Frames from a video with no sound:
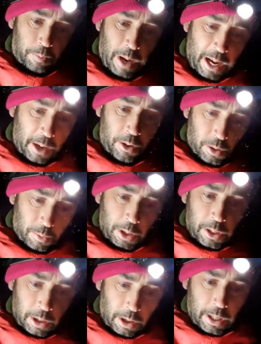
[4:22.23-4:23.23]
Black goes on
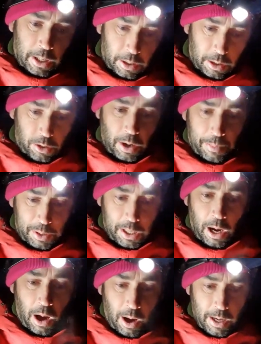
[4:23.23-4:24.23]
one side, trap the
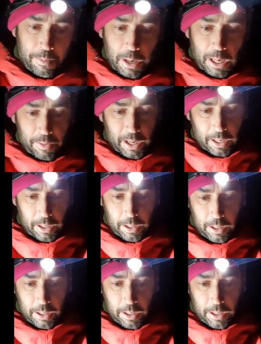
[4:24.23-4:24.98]
cart in the middle of it.